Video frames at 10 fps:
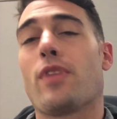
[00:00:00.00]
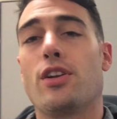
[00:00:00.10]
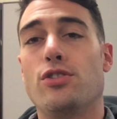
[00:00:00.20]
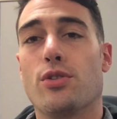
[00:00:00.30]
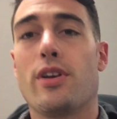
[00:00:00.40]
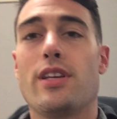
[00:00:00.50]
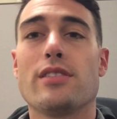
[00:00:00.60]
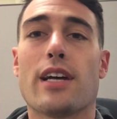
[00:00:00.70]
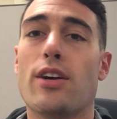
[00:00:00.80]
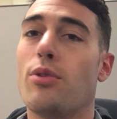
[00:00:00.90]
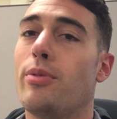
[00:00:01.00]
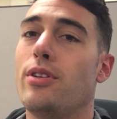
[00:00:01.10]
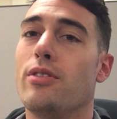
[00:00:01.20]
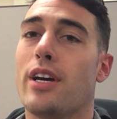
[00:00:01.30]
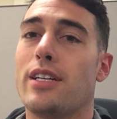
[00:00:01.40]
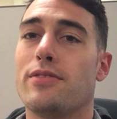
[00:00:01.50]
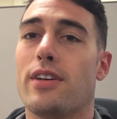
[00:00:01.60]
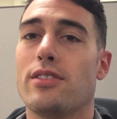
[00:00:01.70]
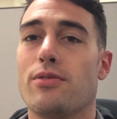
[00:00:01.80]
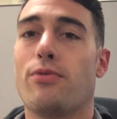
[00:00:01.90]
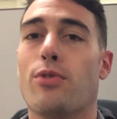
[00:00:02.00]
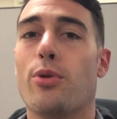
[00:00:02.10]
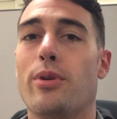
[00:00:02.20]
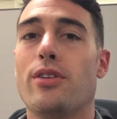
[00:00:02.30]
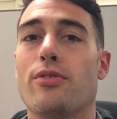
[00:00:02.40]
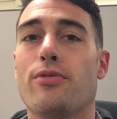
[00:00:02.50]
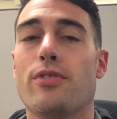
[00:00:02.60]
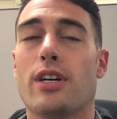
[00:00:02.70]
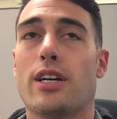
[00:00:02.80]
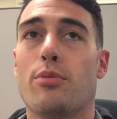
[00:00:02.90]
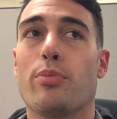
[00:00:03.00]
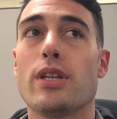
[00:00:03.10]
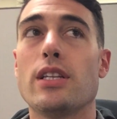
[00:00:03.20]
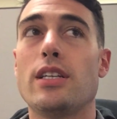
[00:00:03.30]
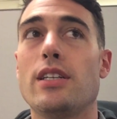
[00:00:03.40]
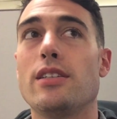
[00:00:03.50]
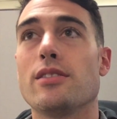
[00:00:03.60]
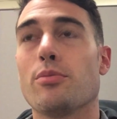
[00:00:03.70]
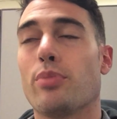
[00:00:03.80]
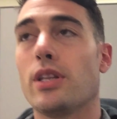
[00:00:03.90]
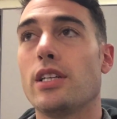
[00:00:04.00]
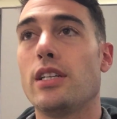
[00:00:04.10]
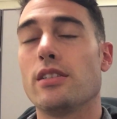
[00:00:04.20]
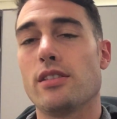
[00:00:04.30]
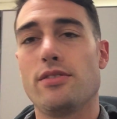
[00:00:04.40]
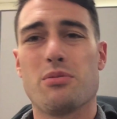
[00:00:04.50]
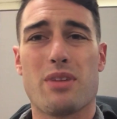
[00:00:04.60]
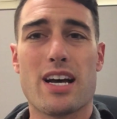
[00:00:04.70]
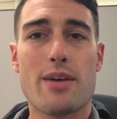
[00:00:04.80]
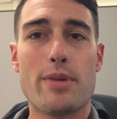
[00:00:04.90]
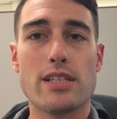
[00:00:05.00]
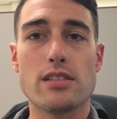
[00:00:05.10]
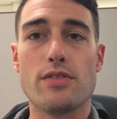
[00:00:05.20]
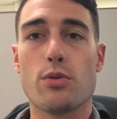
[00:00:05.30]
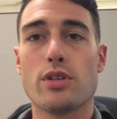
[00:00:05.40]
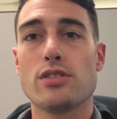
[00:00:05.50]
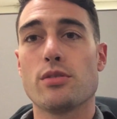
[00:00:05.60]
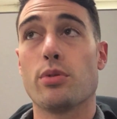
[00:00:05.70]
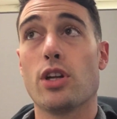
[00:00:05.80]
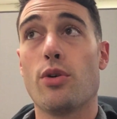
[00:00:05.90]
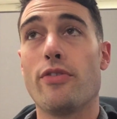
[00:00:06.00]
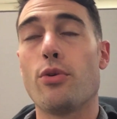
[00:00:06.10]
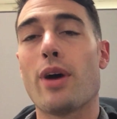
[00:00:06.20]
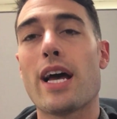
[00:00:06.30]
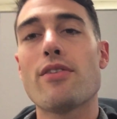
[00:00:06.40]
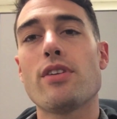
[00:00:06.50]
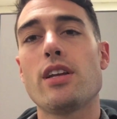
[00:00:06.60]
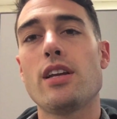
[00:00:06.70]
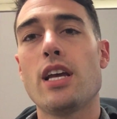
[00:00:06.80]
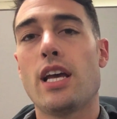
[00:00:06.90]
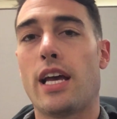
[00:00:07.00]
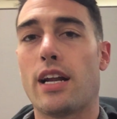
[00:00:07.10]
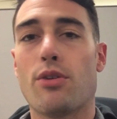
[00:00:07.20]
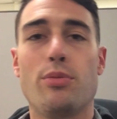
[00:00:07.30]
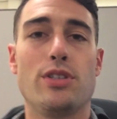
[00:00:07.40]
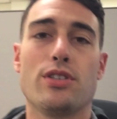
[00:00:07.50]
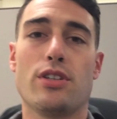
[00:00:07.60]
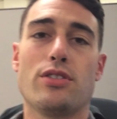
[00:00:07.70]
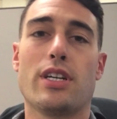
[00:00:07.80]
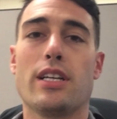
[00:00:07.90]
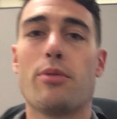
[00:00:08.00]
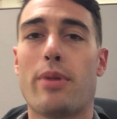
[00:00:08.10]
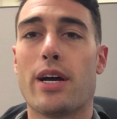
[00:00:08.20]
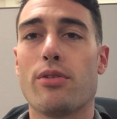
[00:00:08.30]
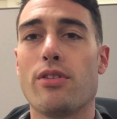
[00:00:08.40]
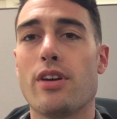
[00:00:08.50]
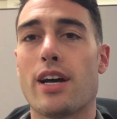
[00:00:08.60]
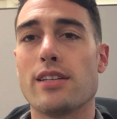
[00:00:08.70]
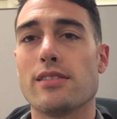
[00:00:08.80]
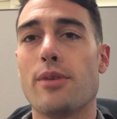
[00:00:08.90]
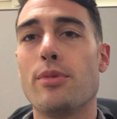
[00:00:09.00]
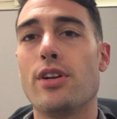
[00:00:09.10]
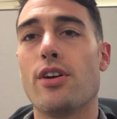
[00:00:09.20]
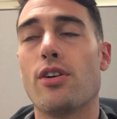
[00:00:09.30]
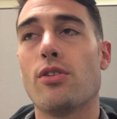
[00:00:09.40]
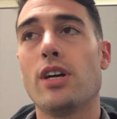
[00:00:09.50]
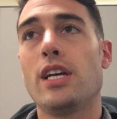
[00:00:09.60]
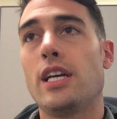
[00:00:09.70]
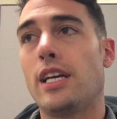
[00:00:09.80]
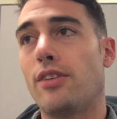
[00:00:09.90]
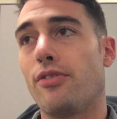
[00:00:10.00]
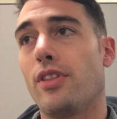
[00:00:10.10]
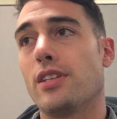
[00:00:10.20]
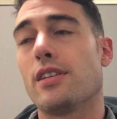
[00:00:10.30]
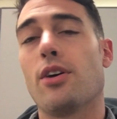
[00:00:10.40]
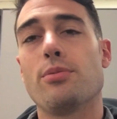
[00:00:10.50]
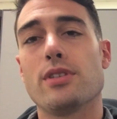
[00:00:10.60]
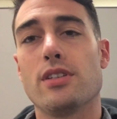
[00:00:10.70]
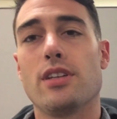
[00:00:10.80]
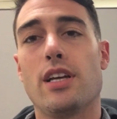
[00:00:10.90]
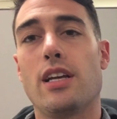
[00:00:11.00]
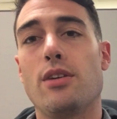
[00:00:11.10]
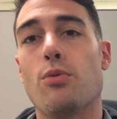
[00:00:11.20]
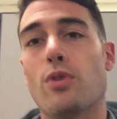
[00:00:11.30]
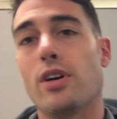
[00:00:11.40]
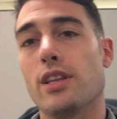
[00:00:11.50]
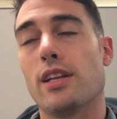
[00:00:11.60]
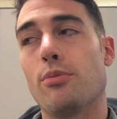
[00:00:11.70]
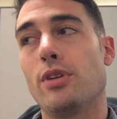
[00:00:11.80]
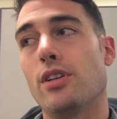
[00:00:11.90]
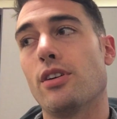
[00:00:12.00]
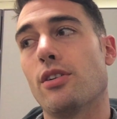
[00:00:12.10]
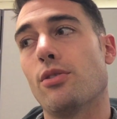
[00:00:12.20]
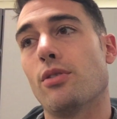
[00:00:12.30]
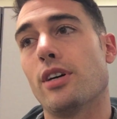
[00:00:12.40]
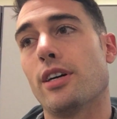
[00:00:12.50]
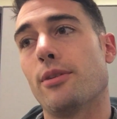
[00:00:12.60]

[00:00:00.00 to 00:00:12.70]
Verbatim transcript: enjoy this. I hope that you guys found this informative. Please leave some comments, leave questions below if you have any, and I'll be sure to try to get back with you guys. Let me know if this helps anyone. Let me know